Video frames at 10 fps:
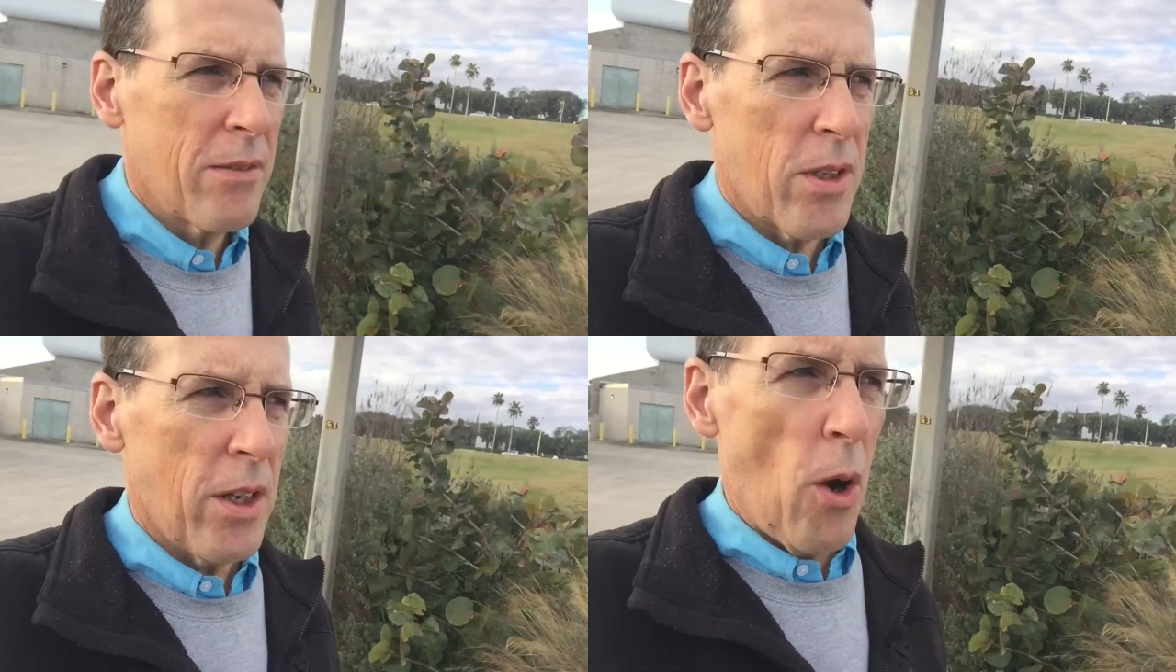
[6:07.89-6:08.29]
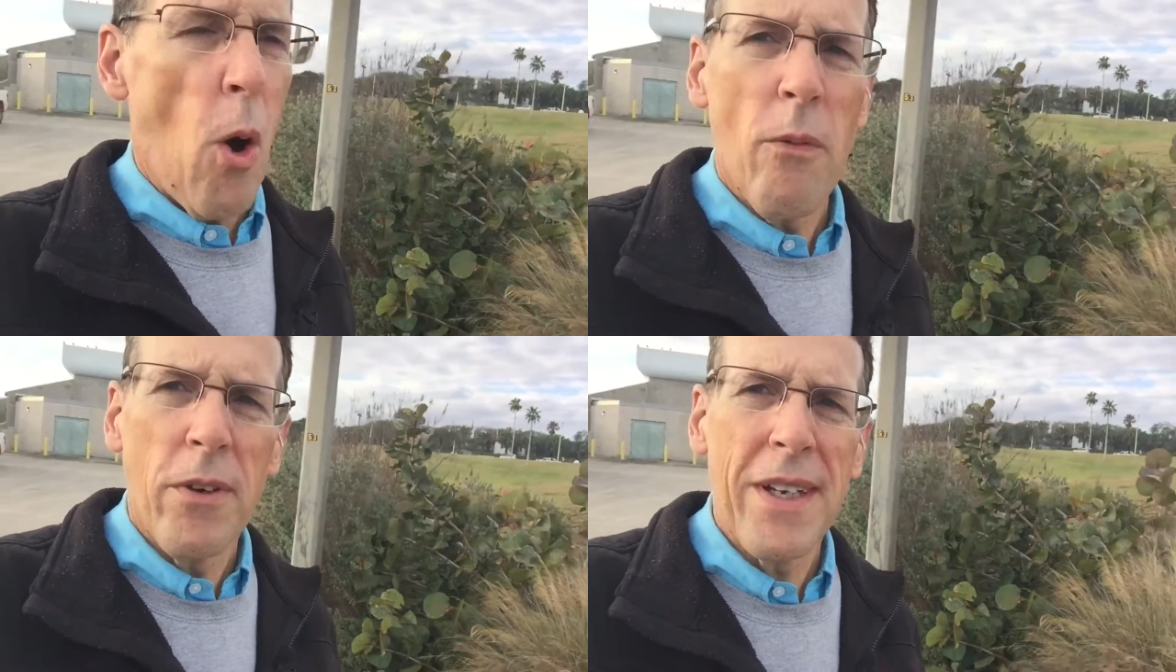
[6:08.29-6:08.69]
you know,
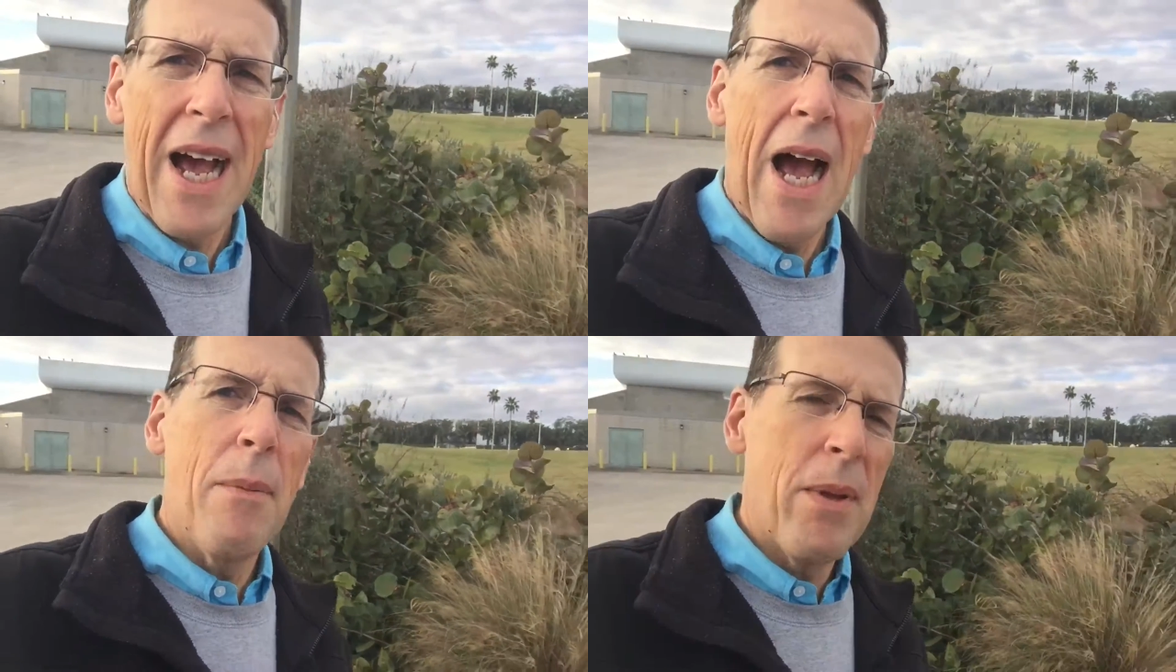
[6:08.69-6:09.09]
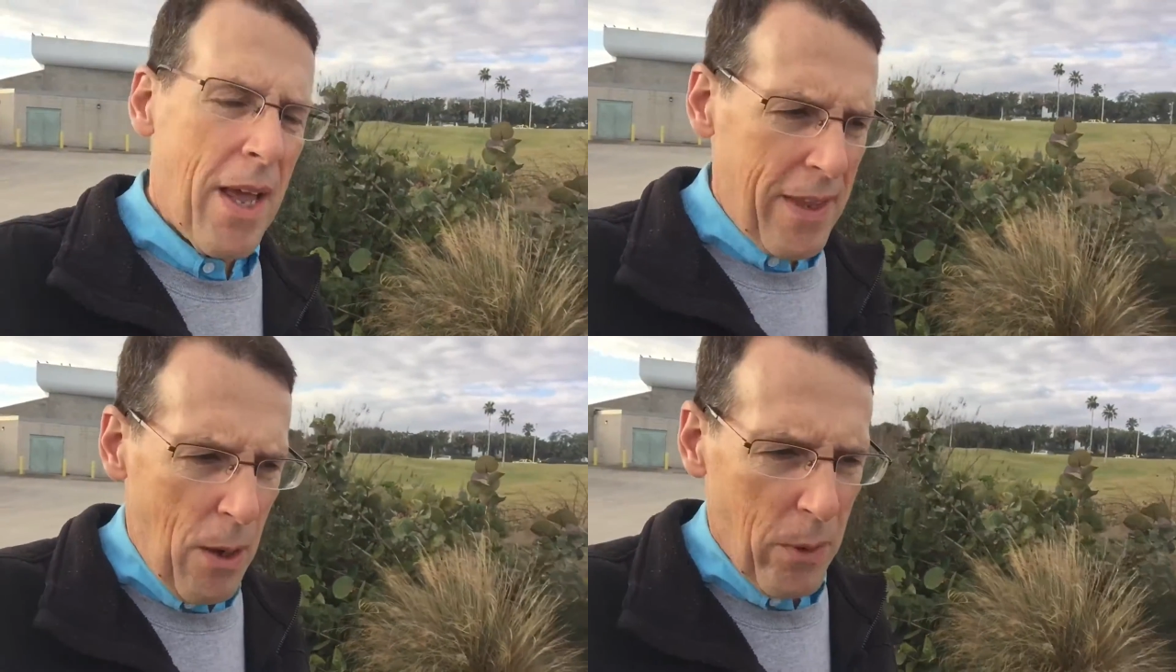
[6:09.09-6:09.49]
over time,
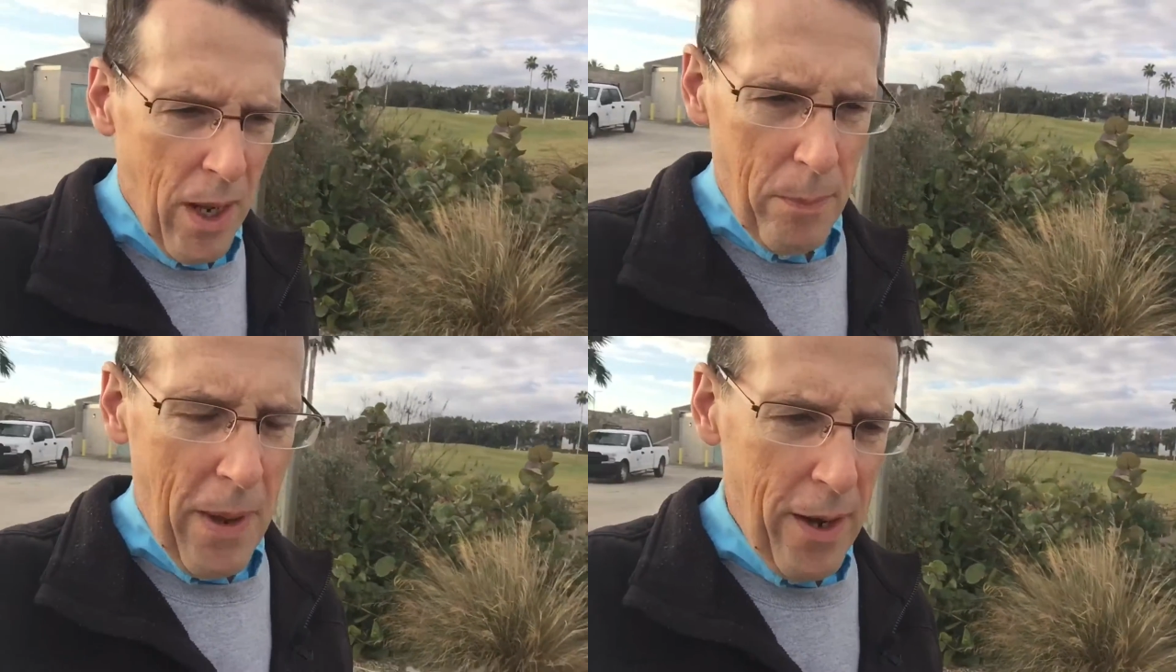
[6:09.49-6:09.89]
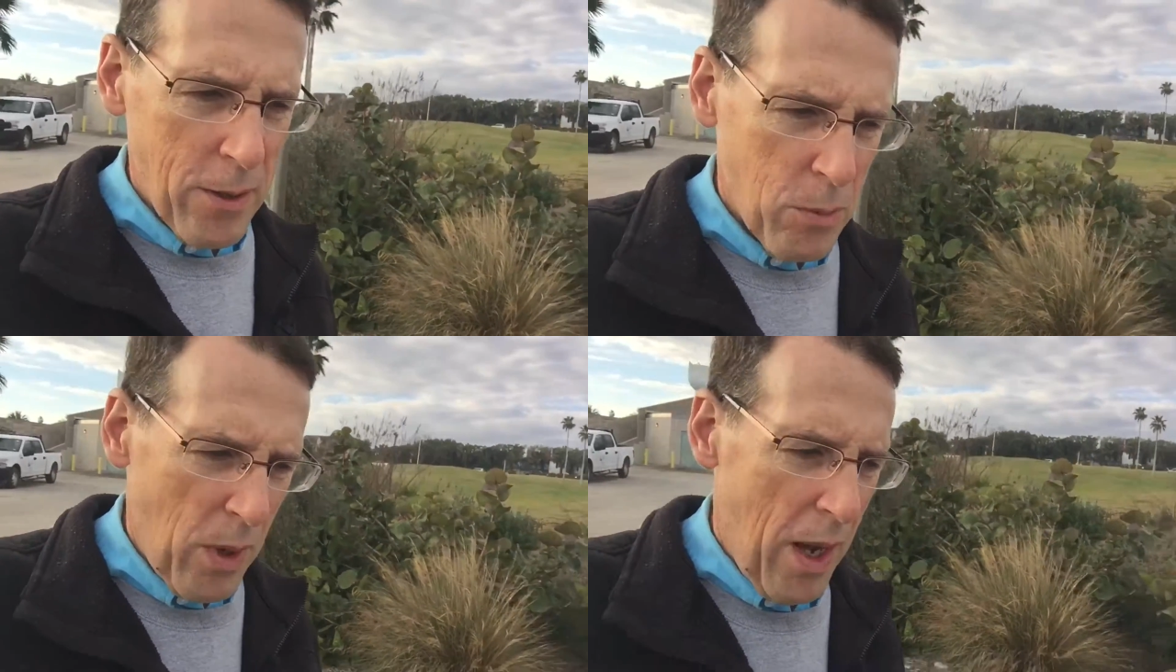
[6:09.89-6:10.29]
and that would help out
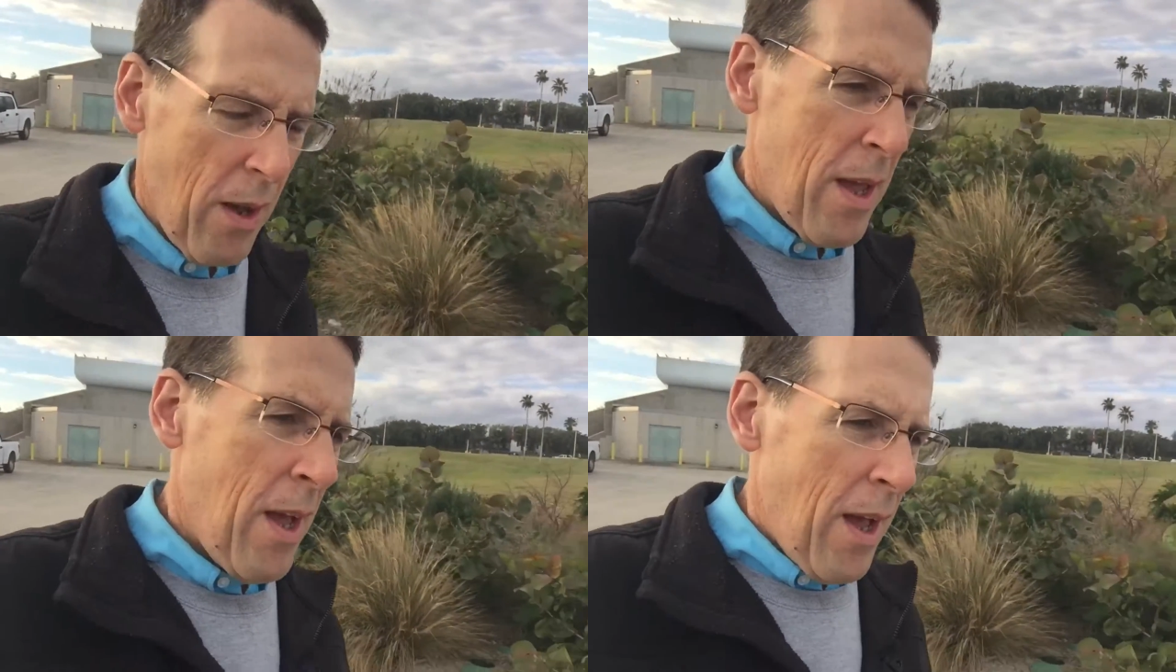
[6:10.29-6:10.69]
as well.